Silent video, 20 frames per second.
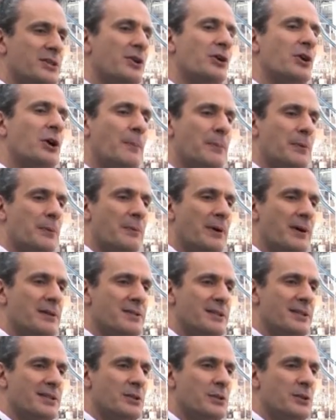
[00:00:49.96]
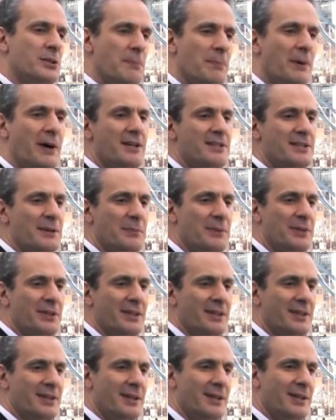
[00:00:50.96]
a significant, almost
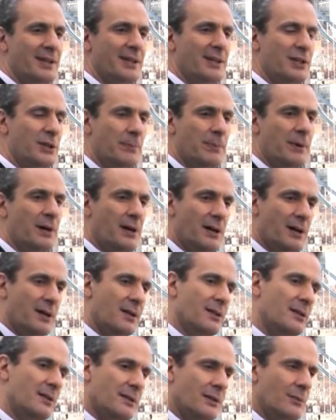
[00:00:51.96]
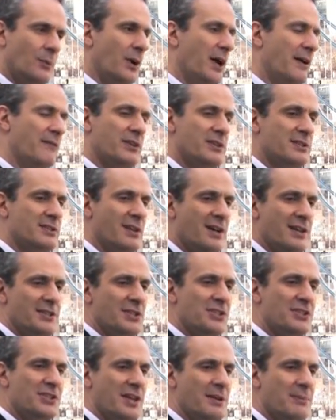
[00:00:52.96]
30% growth for the
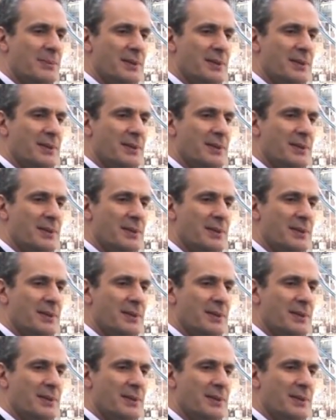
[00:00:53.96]
Manufacturing